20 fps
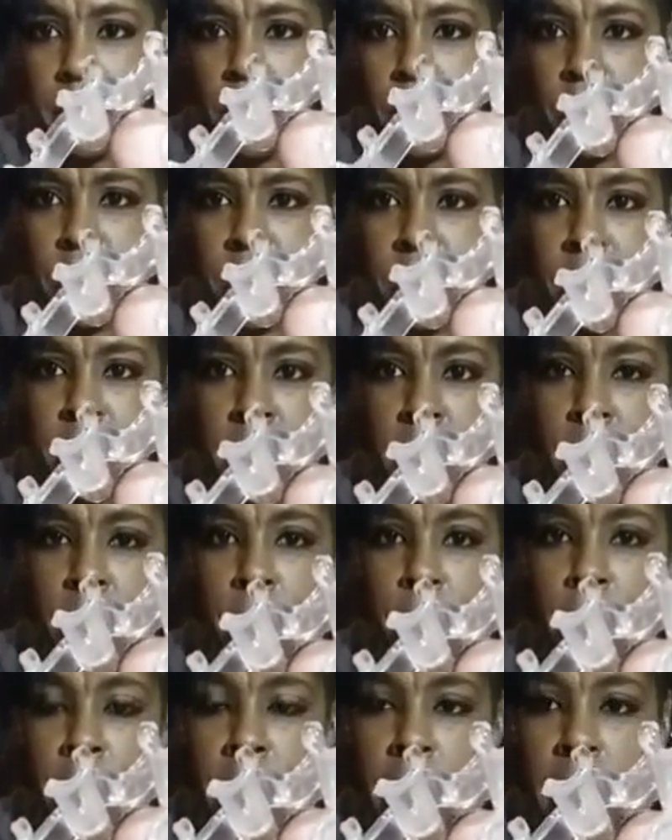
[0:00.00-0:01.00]
you can see
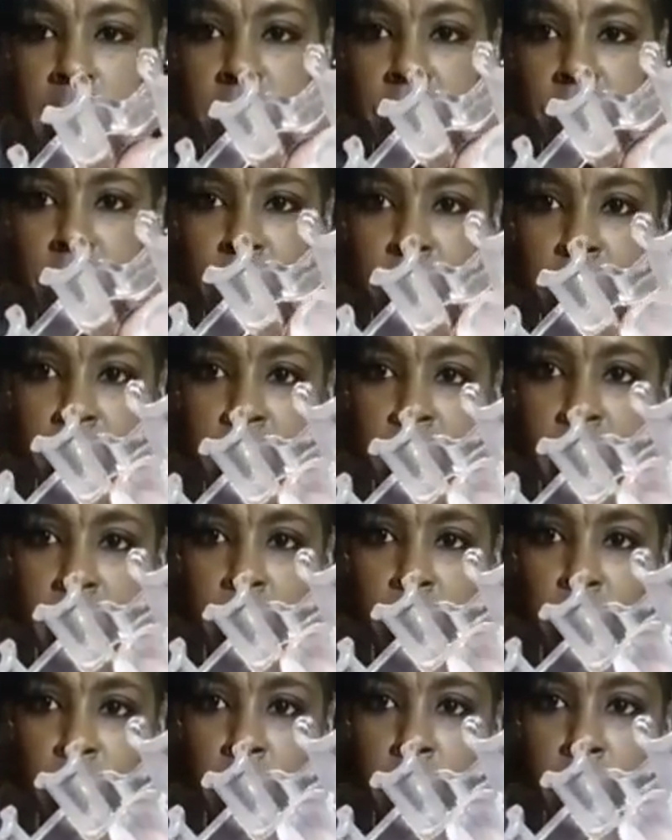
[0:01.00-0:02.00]
they're notched just
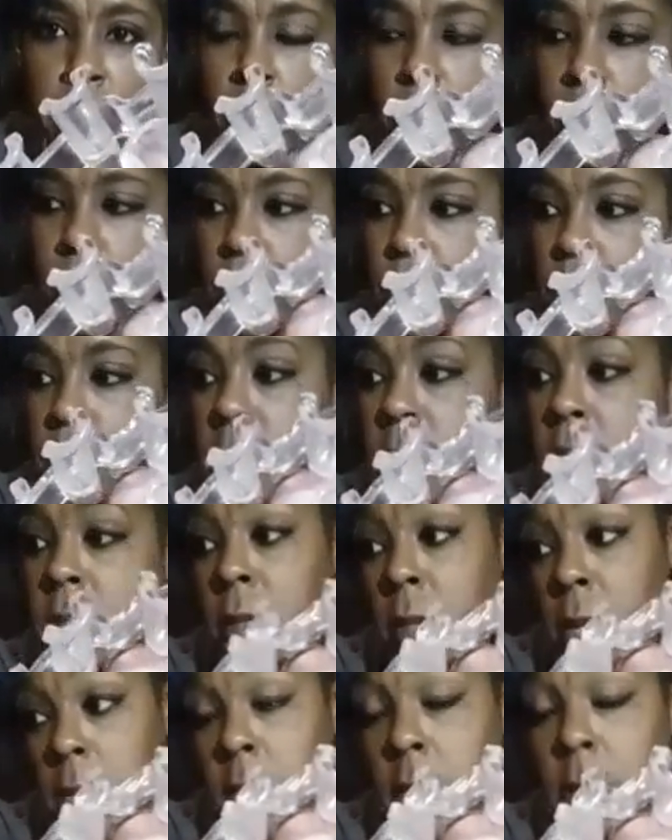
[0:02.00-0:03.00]
like the Rainbow Loom is,
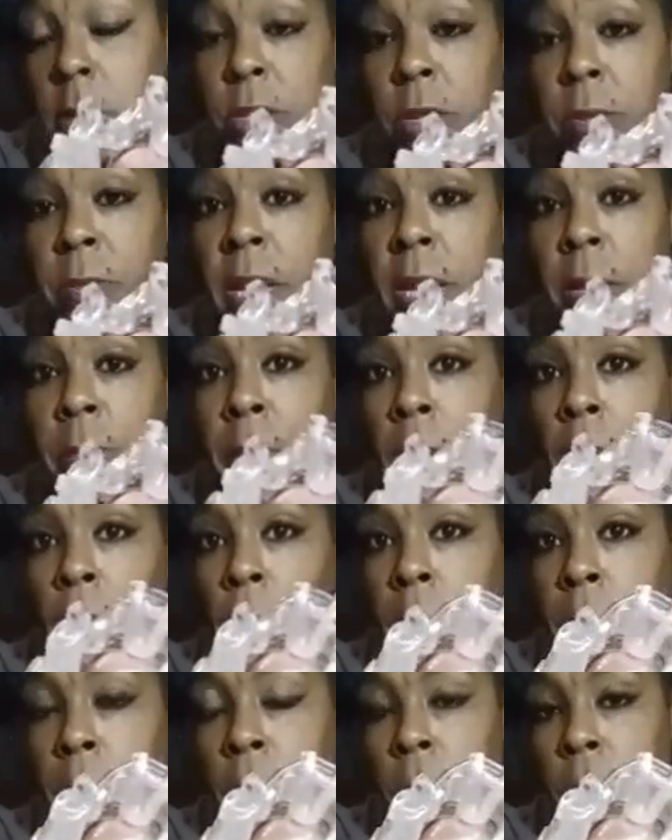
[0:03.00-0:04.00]
and that's actually made by
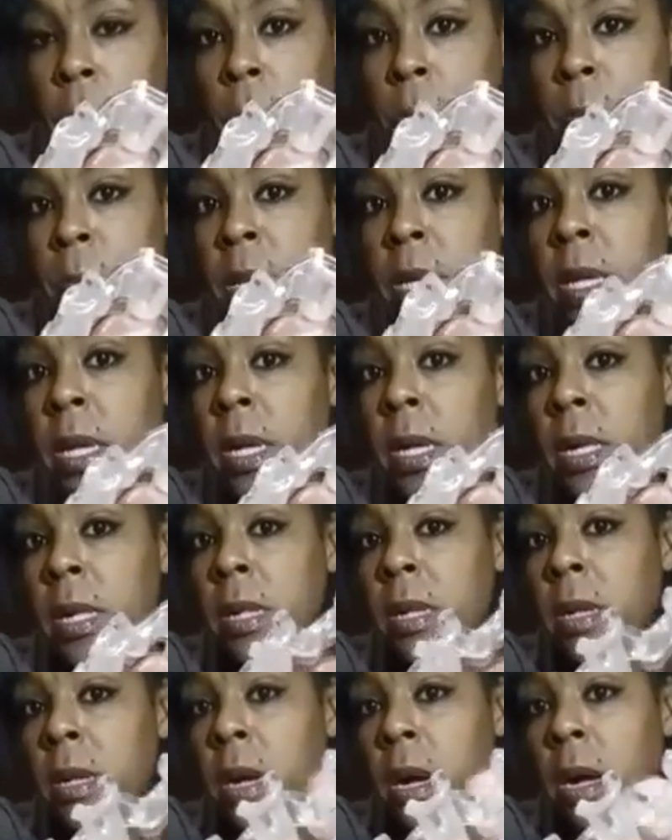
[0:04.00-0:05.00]
Rainbow Loom.
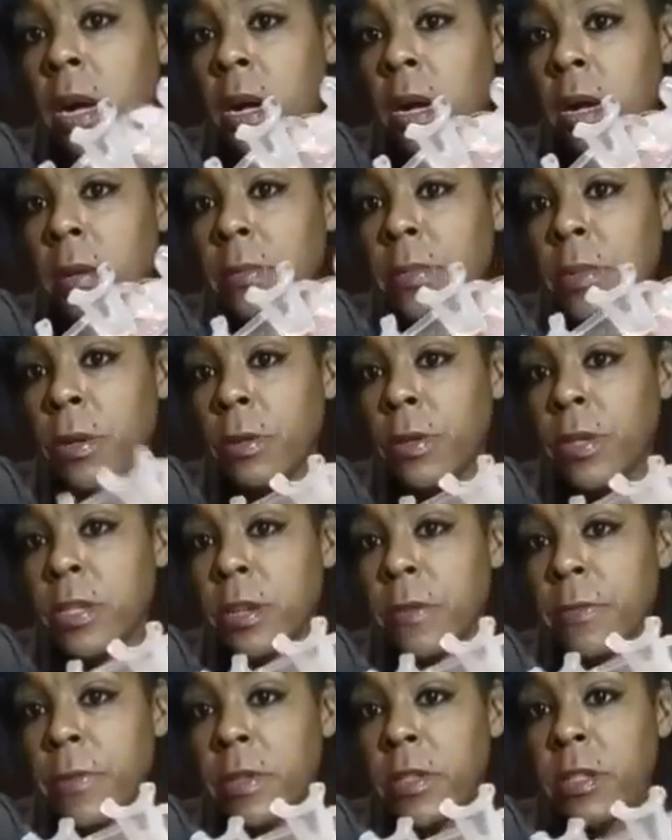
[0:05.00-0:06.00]
The only
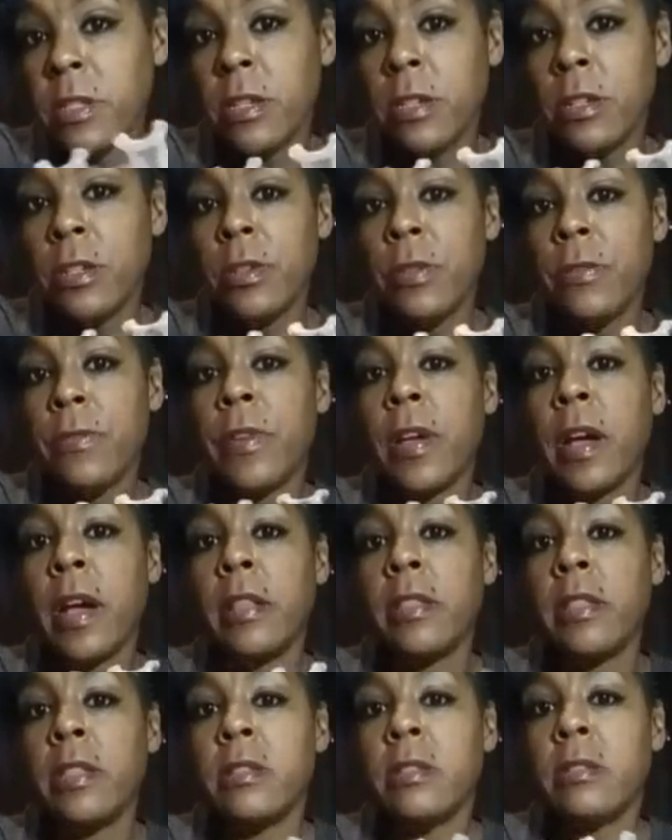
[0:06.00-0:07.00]
difference is you've
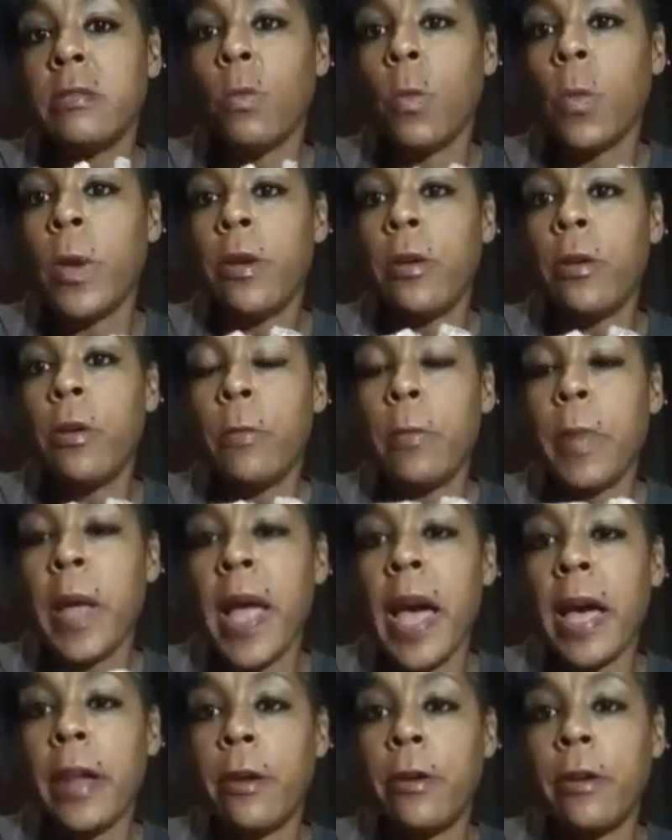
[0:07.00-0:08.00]
got this weird
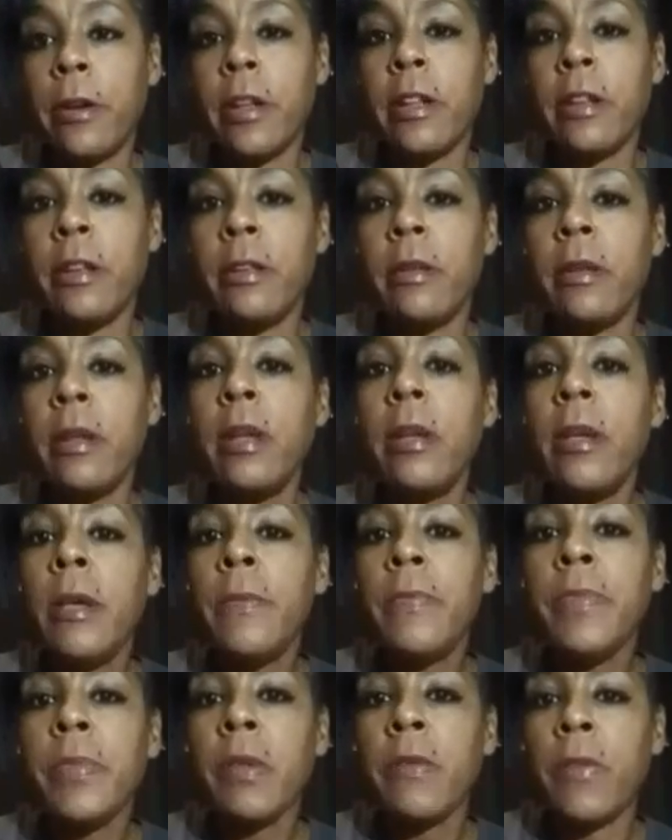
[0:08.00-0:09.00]
pattern, and
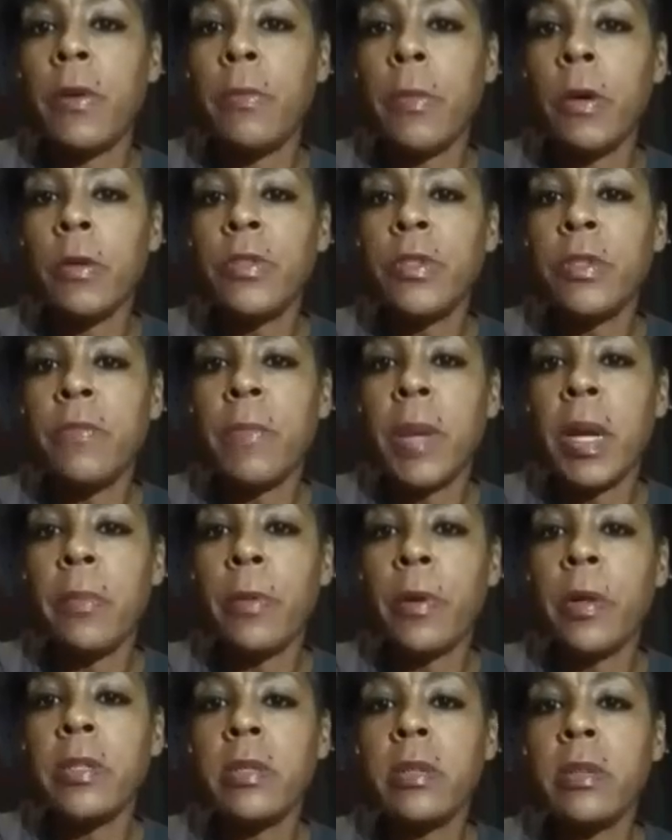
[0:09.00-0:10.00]
for most of my
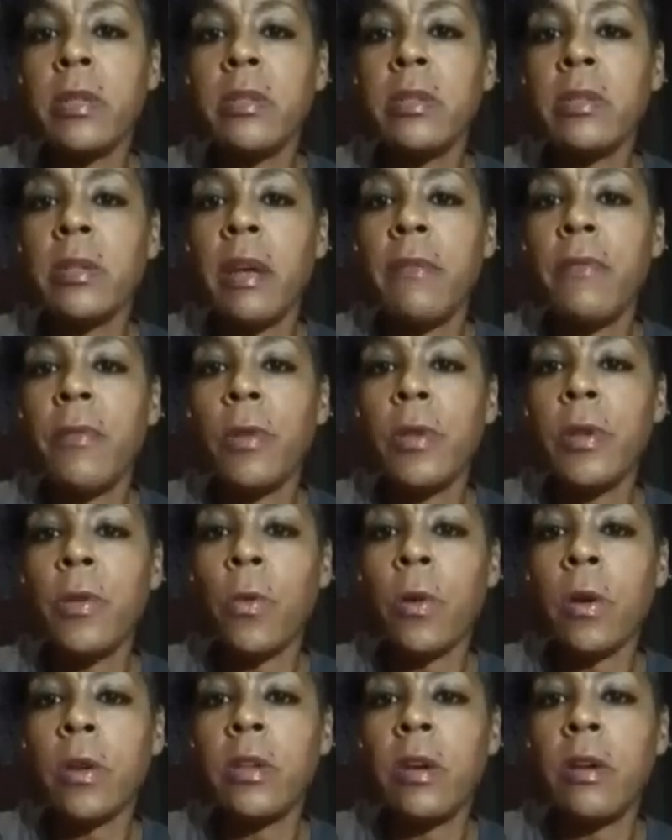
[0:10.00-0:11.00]
bracelets, I've only
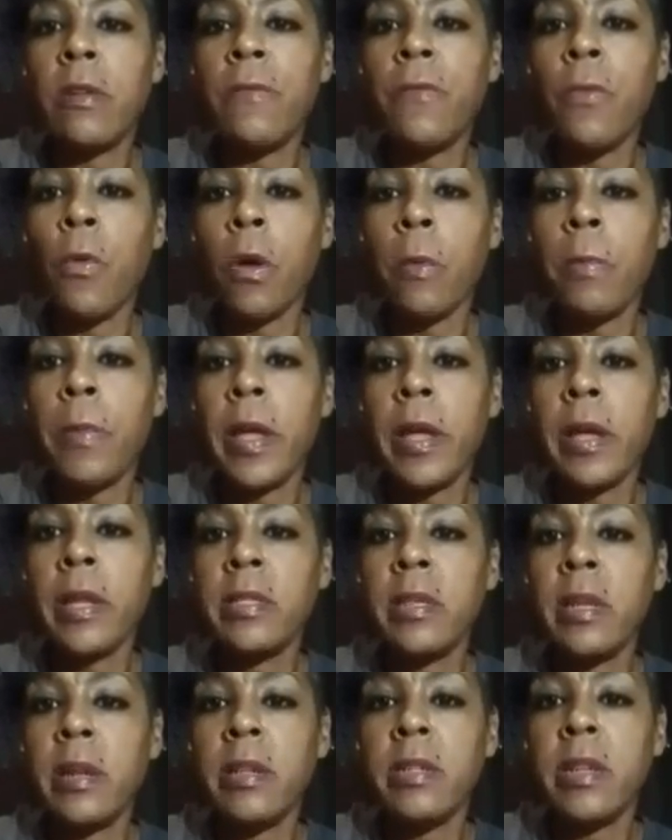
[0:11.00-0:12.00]
worked on 4
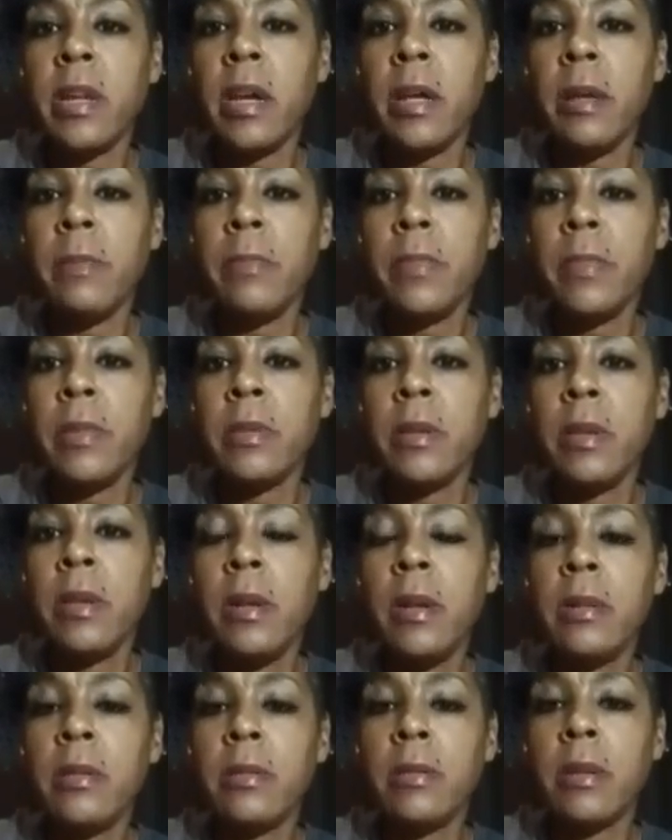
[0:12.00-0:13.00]
pegs at a time.
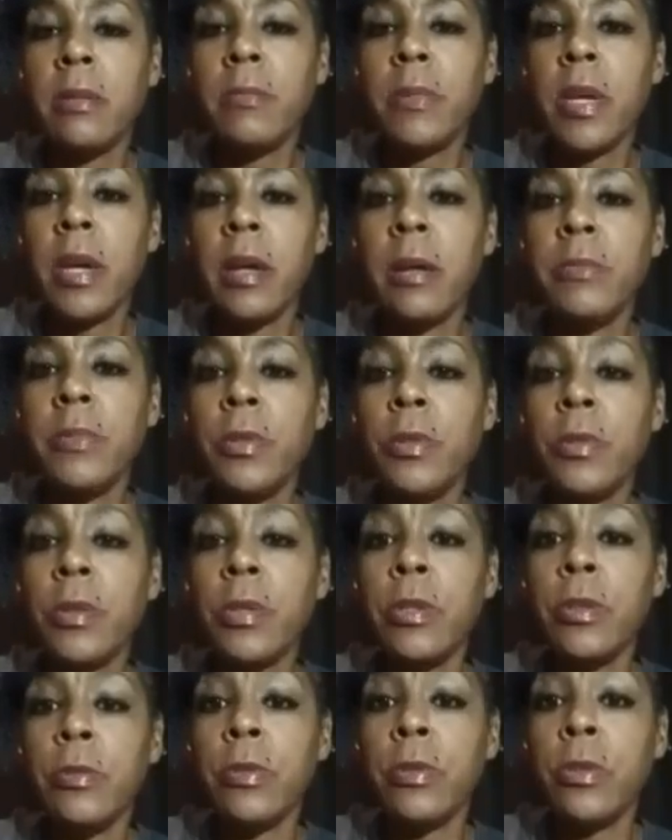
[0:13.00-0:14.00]
Sometimes you
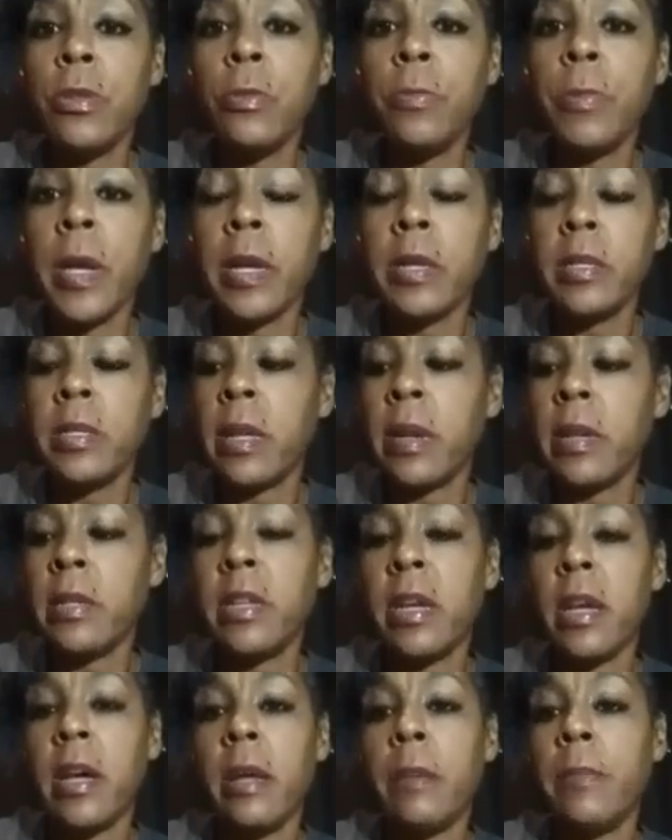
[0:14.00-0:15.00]
can use 2 pegs at a
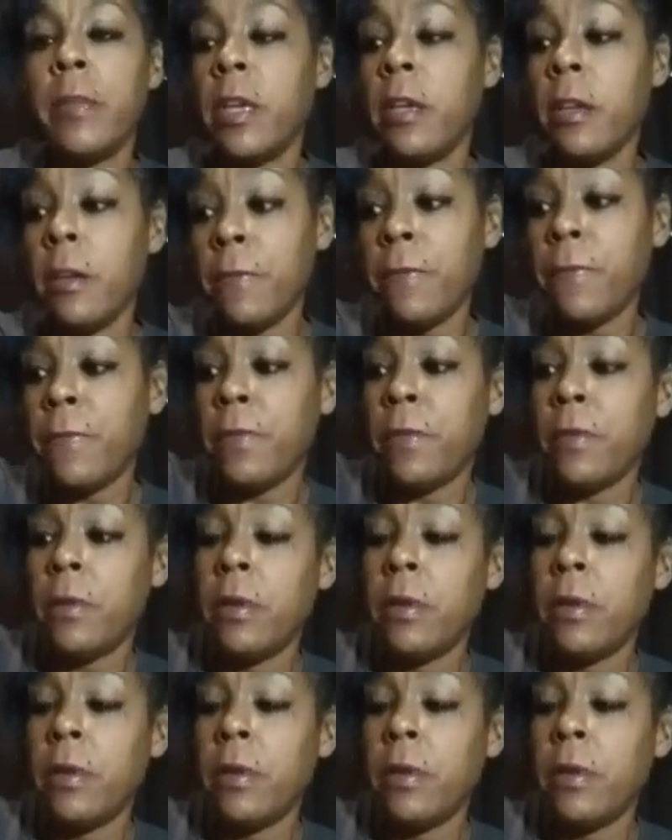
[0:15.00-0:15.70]
time if